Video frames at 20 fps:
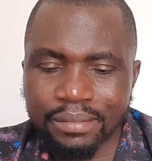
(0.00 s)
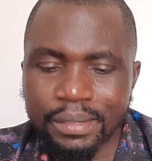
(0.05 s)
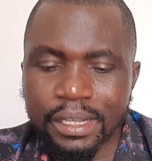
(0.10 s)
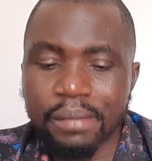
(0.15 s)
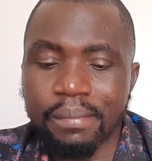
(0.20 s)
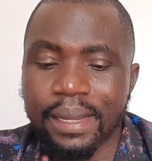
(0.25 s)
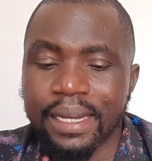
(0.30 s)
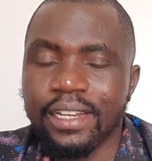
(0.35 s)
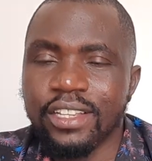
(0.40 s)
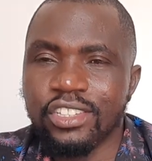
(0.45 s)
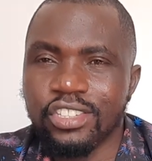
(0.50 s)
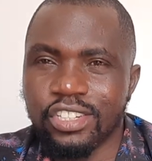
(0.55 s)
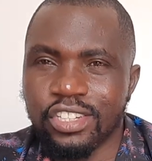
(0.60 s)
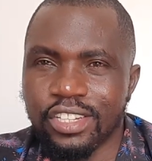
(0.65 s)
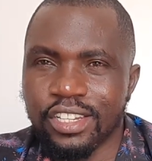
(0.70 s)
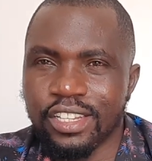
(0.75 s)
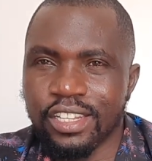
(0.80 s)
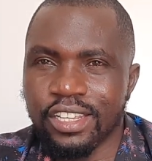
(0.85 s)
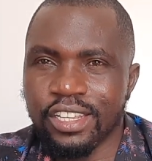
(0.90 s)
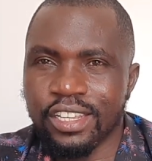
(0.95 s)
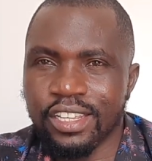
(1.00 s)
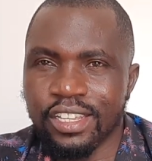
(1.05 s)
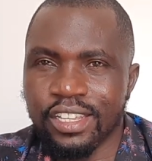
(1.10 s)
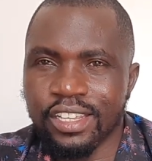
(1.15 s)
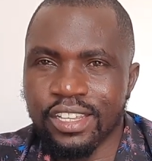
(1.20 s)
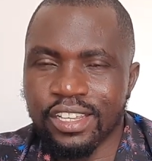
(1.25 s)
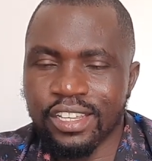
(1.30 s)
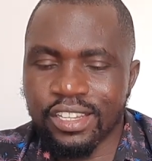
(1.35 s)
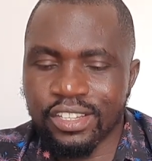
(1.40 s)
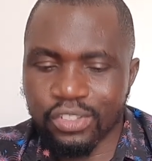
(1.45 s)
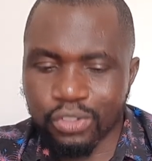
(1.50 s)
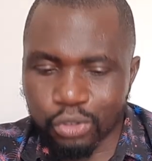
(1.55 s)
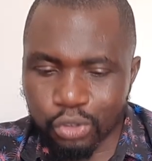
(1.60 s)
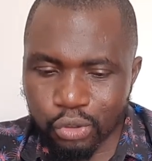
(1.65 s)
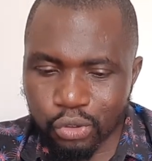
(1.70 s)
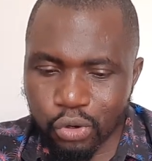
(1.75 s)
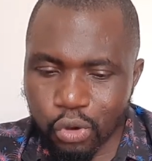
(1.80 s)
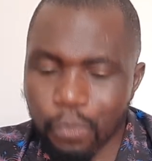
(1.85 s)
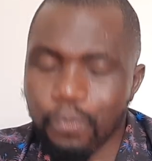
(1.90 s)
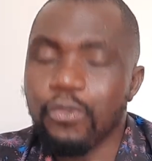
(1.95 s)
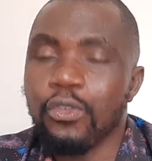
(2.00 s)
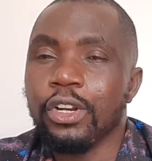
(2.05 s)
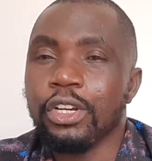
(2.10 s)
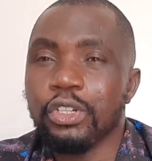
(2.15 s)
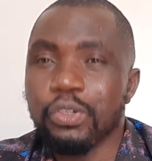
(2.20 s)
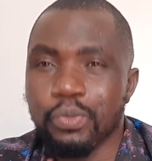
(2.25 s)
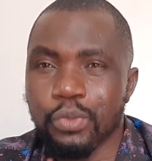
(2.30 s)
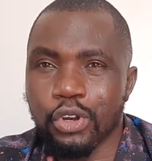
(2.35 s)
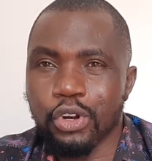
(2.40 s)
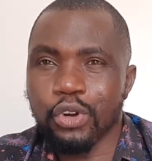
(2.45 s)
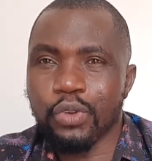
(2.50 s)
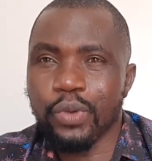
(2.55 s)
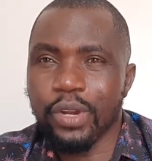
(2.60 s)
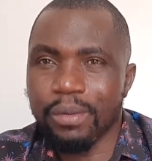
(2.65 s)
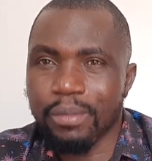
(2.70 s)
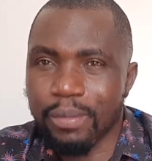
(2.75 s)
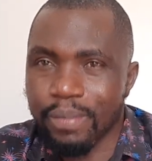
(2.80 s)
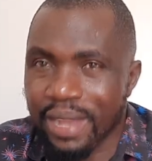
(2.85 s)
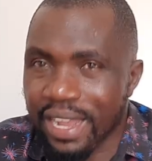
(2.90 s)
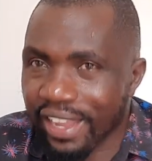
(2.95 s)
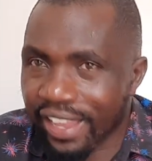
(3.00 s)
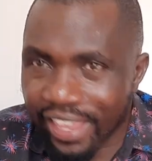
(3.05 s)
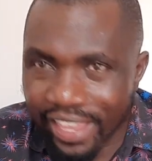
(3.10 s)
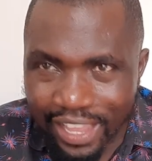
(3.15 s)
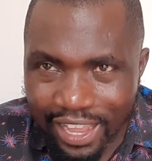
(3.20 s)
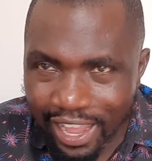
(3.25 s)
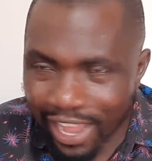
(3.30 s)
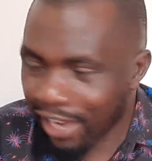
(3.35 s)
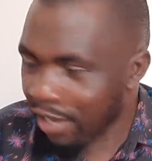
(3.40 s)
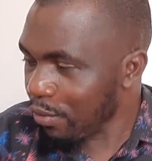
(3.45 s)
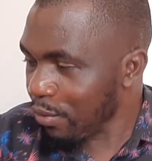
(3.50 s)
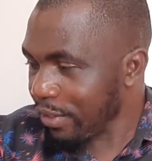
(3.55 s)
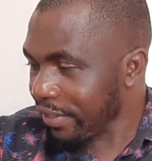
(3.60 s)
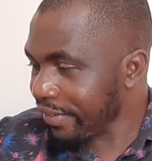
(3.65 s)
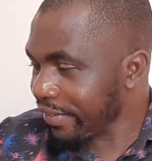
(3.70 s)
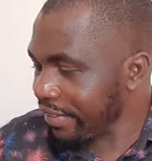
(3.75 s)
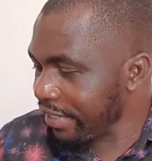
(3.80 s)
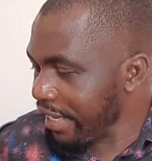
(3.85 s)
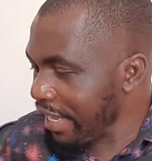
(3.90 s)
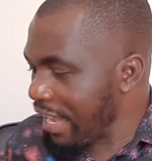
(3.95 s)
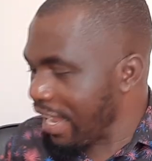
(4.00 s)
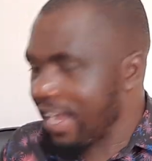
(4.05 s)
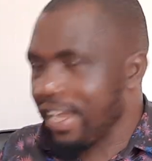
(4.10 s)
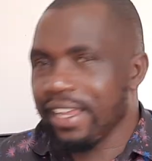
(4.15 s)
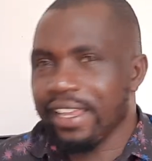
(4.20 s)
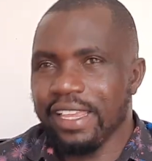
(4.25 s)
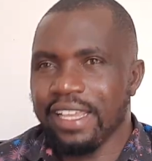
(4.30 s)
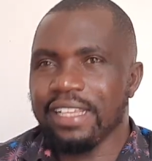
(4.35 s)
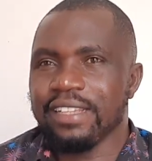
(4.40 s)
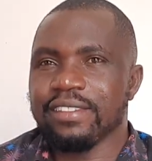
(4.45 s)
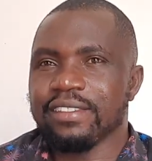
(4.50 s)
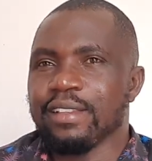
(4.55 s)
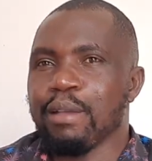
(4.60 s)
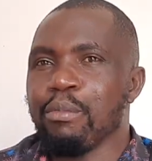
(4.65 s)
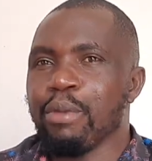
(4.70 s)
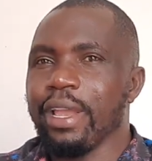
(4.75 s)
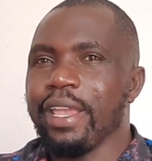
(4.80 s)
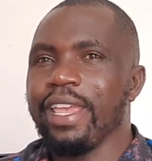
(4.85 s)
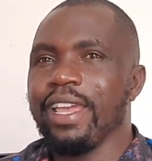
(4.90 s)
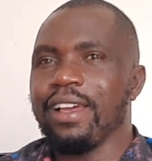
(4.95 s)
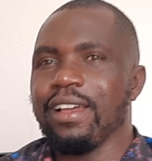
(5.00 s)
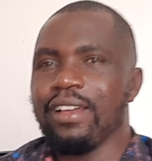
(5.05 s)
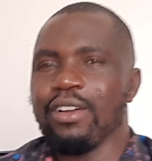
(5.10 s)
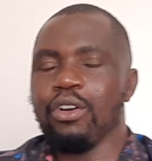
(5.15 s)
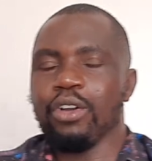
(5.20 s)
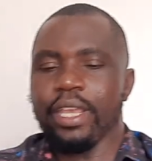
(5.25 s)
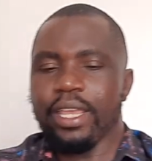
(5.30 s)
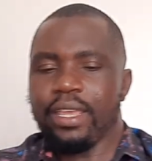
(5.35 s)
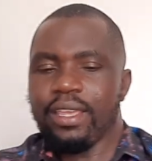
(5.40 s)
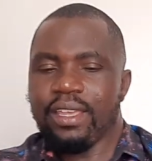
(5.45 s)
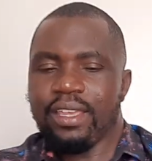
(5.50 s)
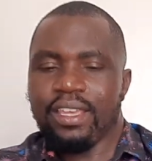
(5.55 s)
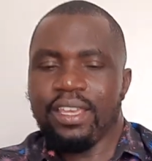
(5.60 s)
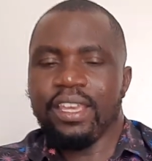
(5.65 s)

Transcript: being managed. So hopefully tomorrow we'll be back here and you will see her somewhere here. Okay.